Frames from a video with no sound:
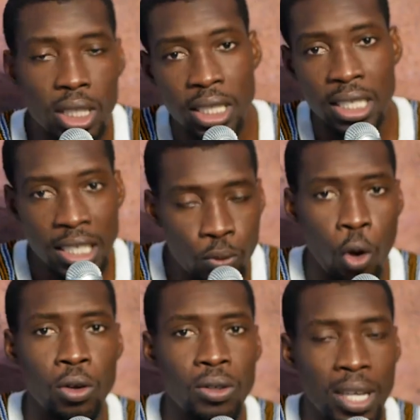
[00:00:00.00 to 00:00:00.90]
She
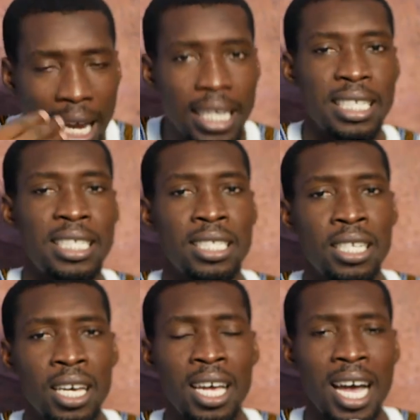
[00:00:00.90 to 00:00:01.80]
won helenyeshi.
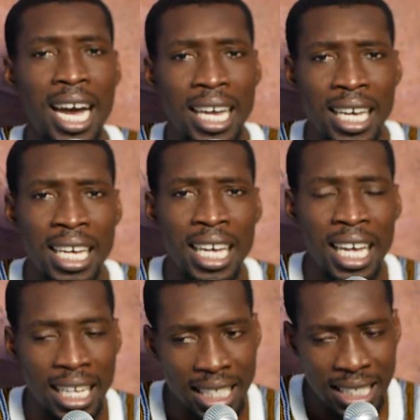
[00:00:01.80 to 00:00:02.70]
Ake
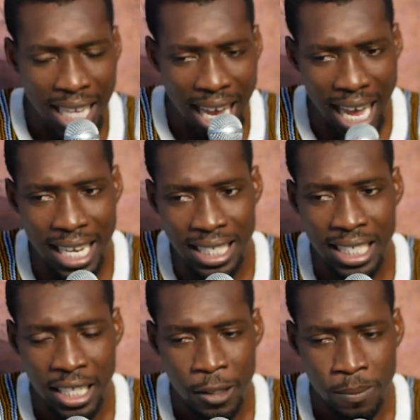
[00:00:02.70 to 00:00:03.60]
nyehani
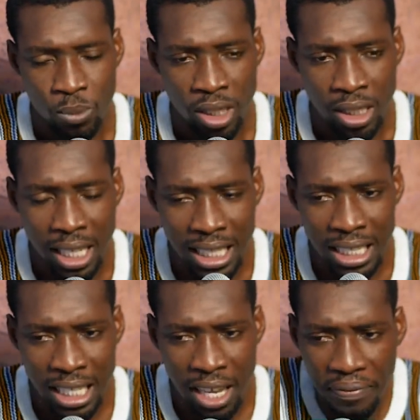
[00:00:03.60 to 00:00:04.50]

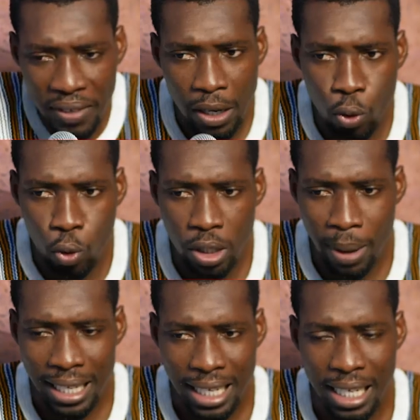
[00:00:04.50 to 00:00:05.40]
nye fia no ko ni
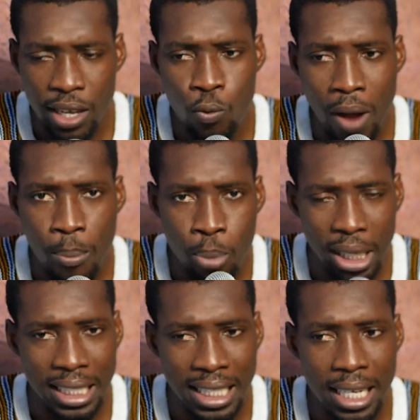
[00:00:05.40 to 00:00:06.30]
ba ni ewa
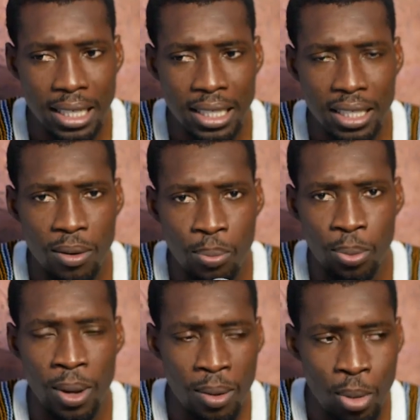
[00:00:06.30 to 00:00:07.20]
boys ni
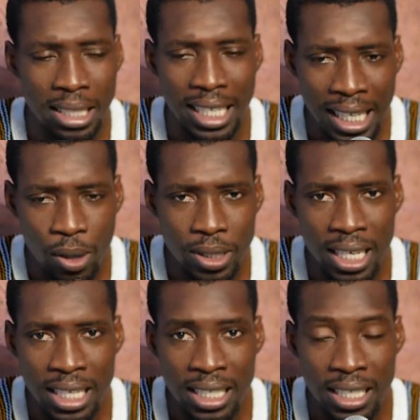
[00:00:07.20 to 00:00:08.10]
boys and girls
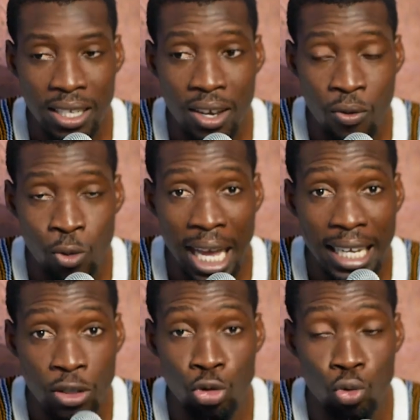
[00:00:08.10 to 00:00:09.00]
ni we are
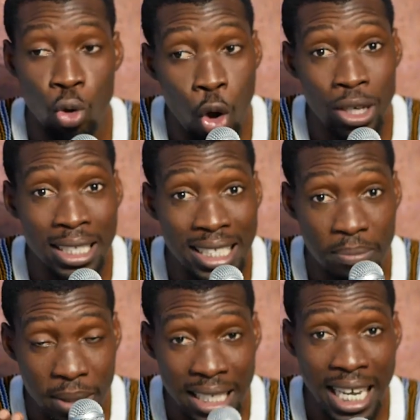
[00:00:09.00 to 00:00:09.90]
into all these
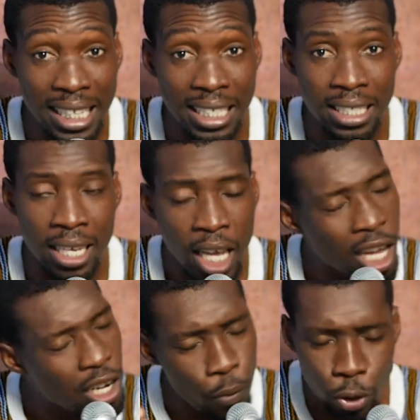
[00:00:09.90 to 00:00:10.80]
media things.
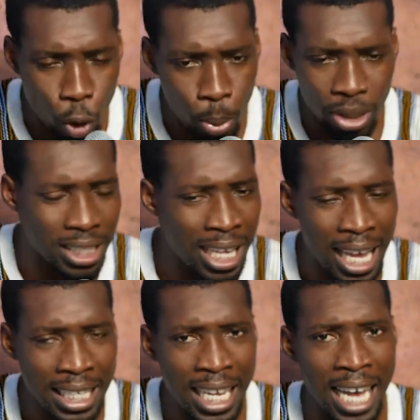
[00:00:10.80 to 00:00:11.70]
Ni what support
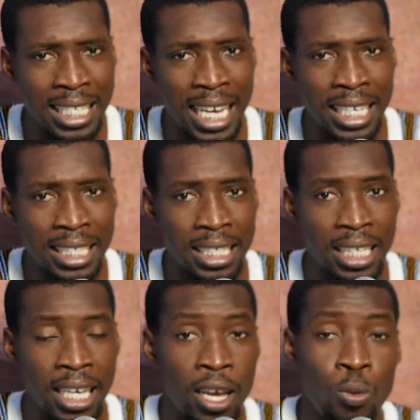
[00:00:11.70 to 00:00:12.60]
Ghana here.
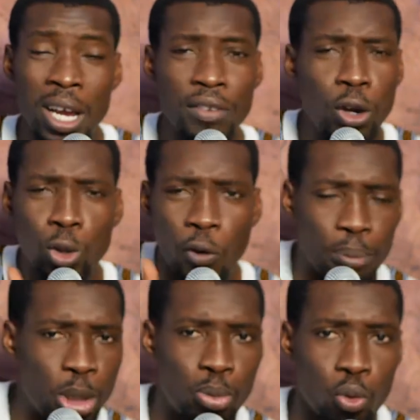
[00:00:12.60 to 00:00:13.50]
We have a lot of
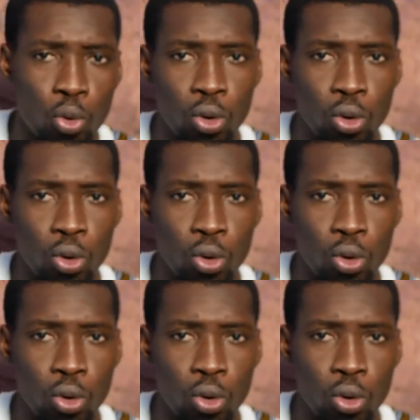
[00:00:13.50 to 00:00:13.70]
people.